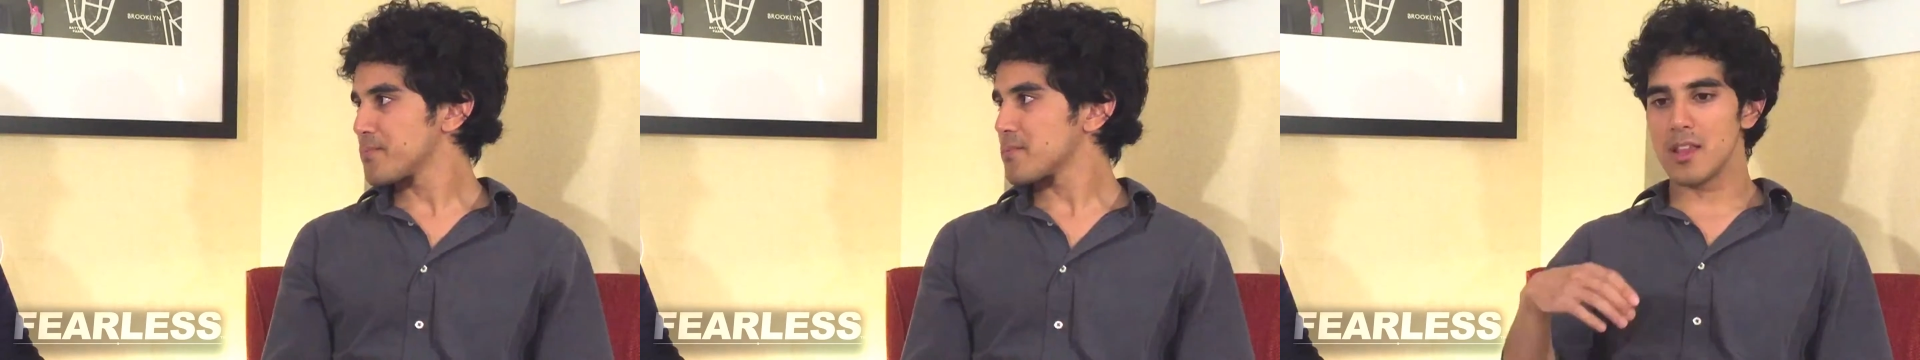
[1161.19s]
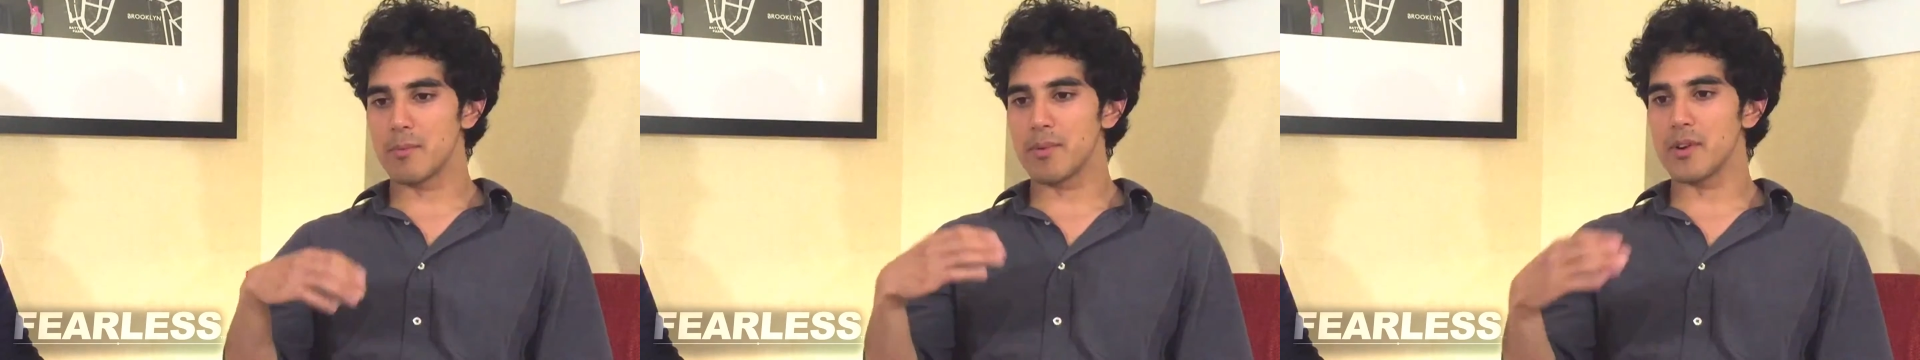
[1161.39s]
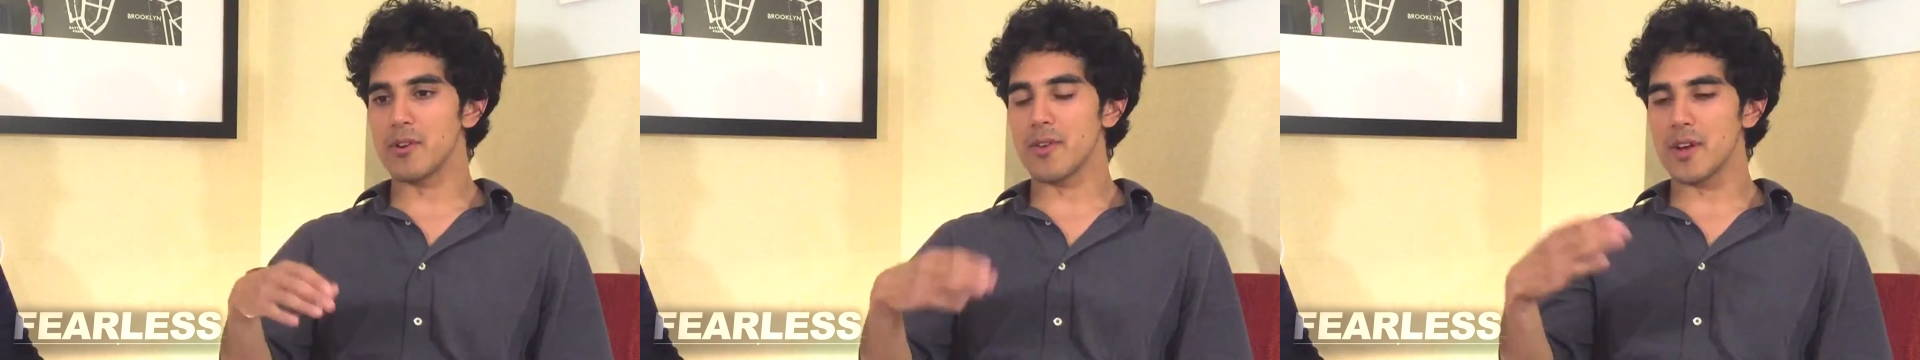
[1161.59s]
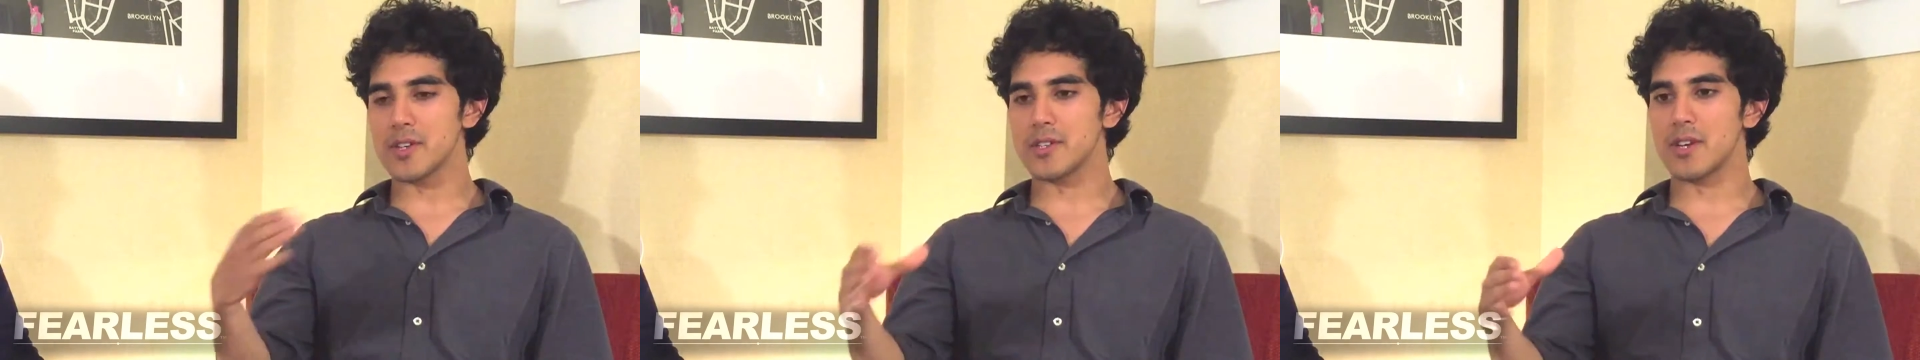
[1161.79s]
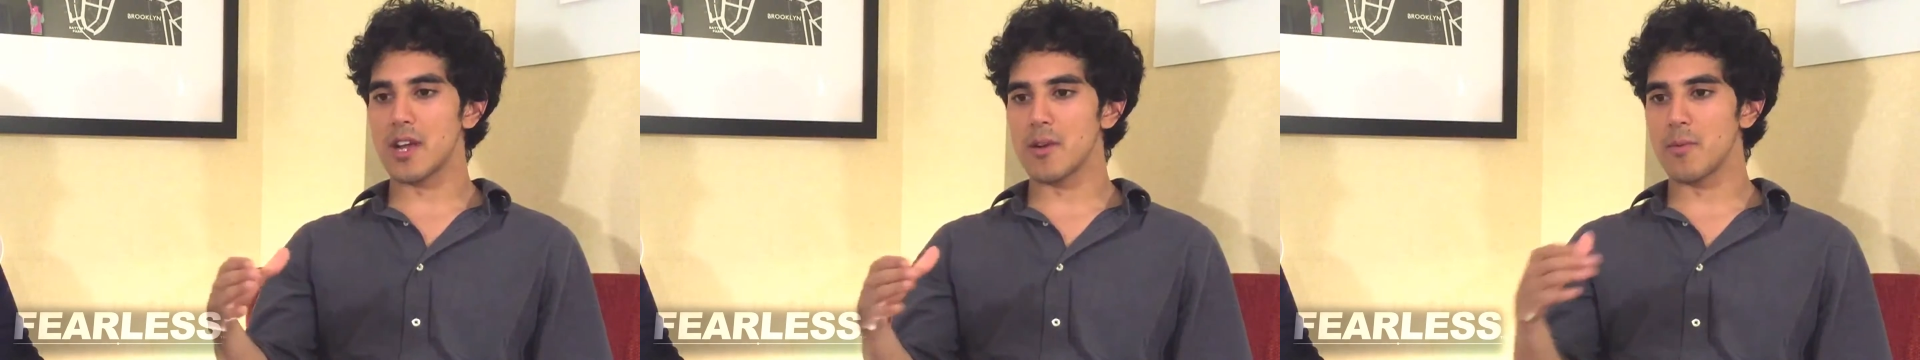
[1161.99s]
The
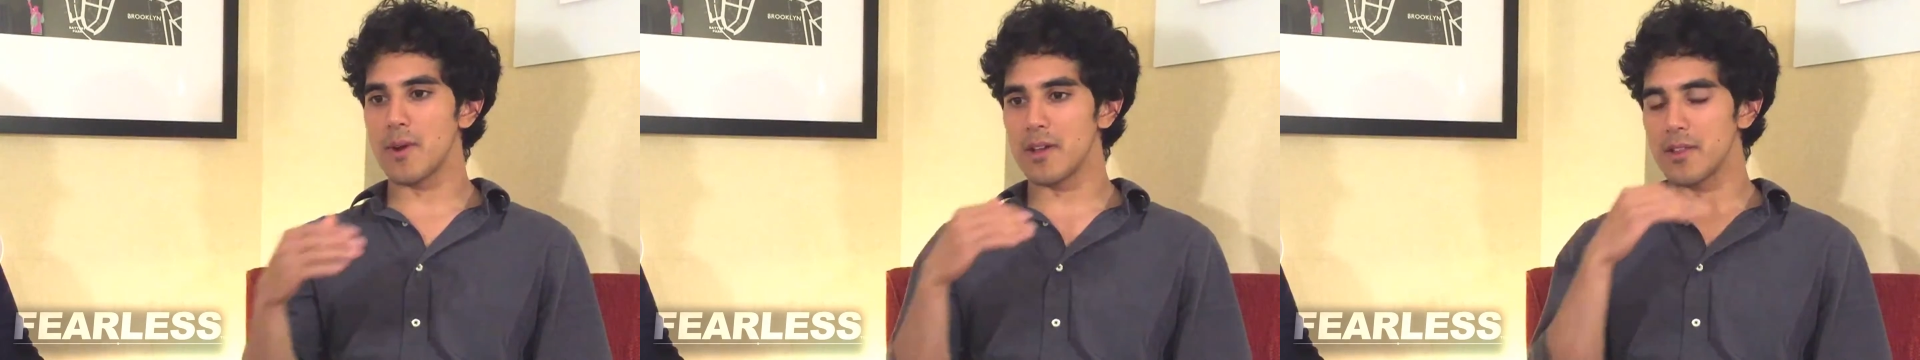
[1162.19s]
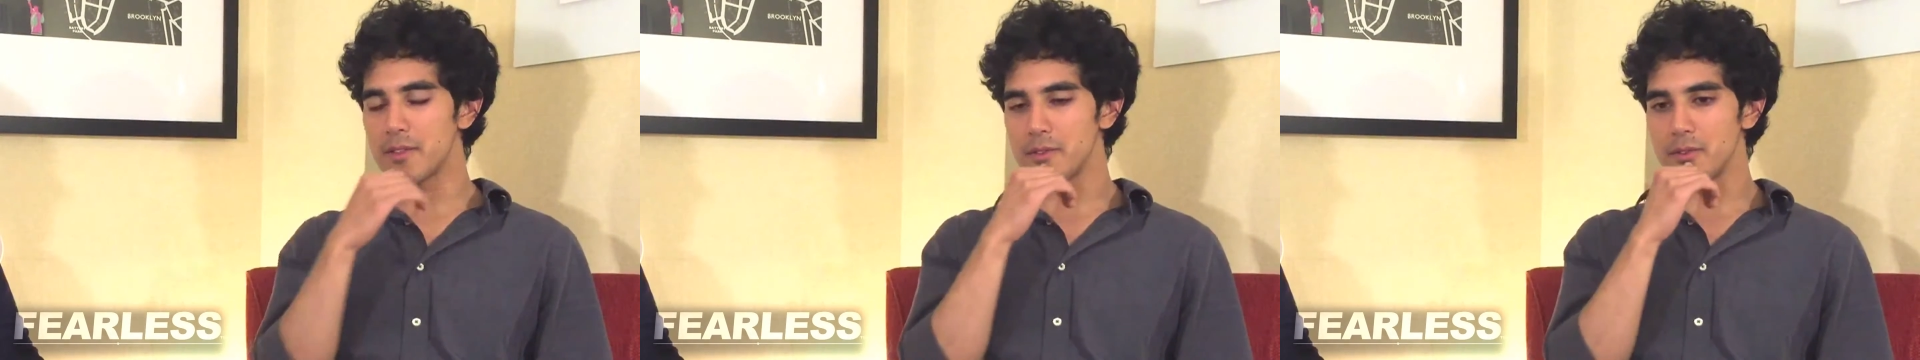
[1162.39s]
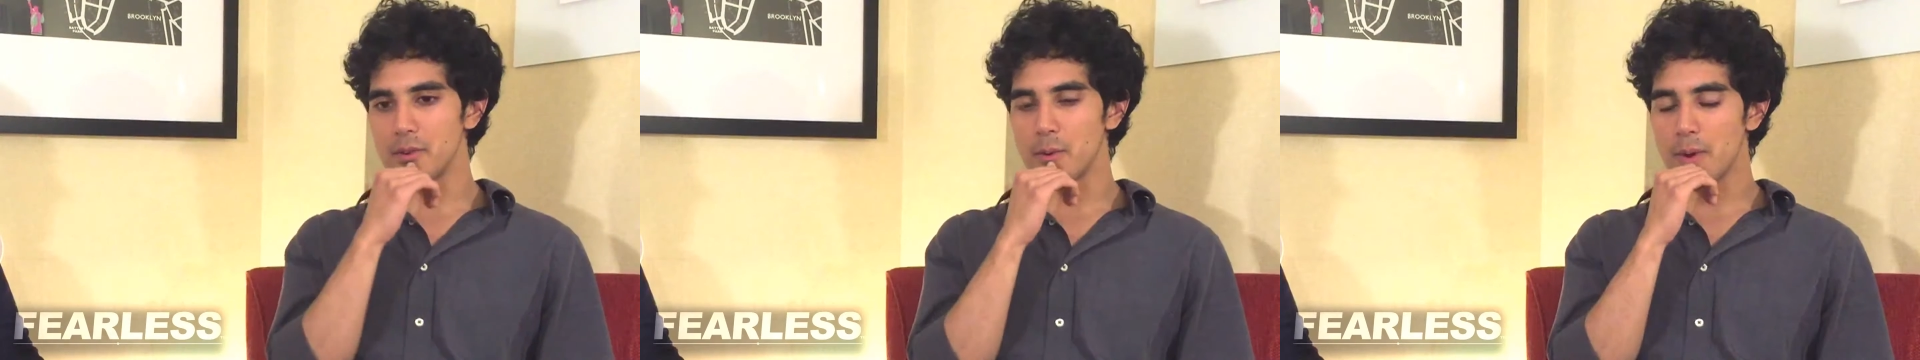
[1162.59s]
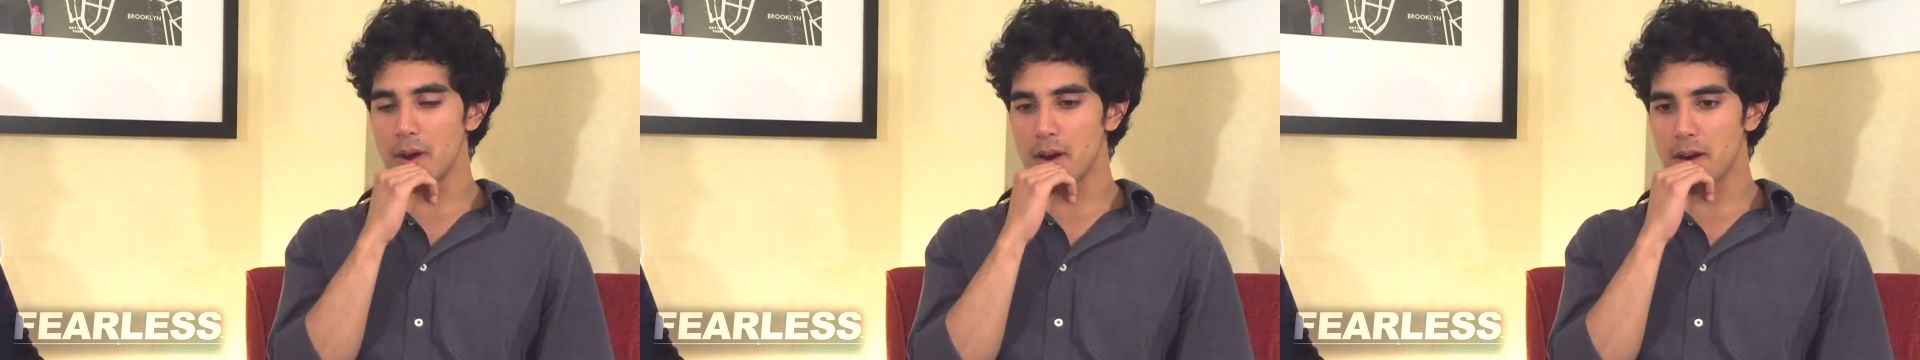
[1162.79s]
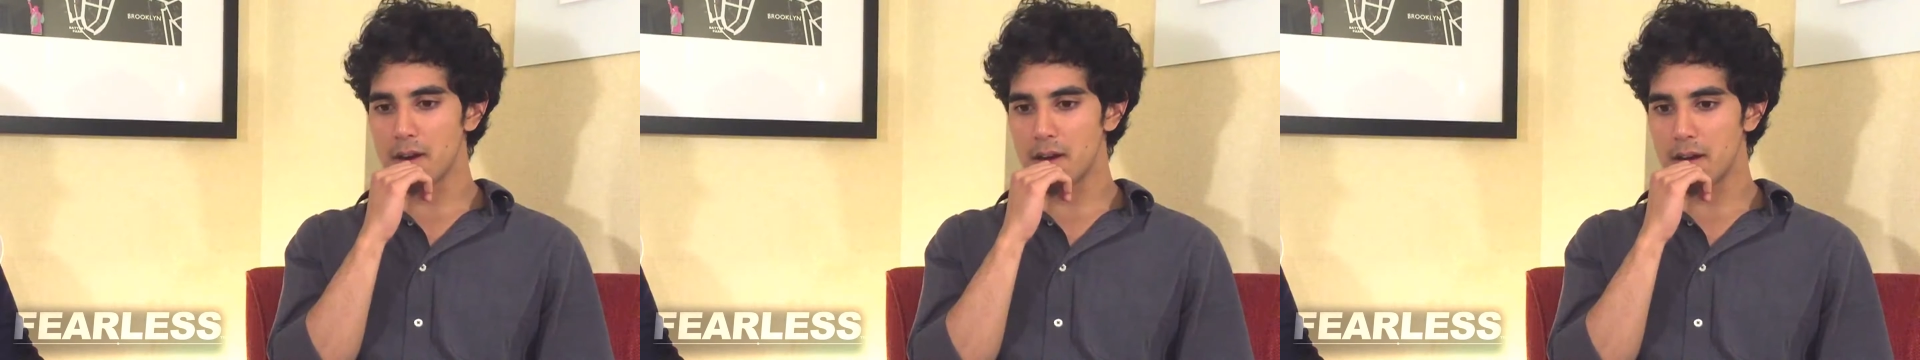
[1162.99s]
progression I went through,
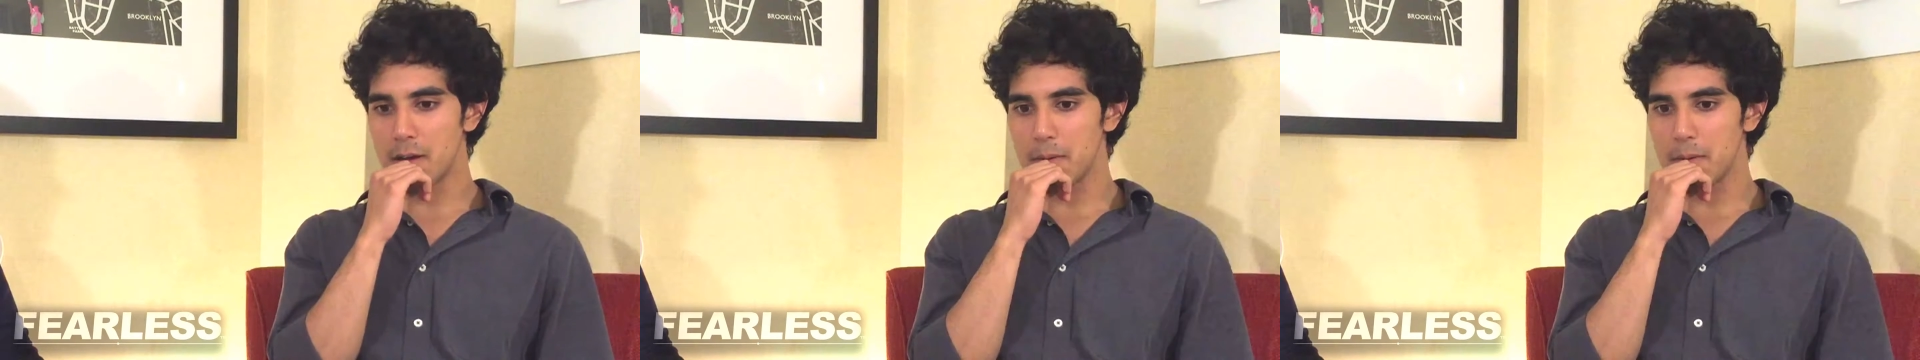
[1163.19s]
where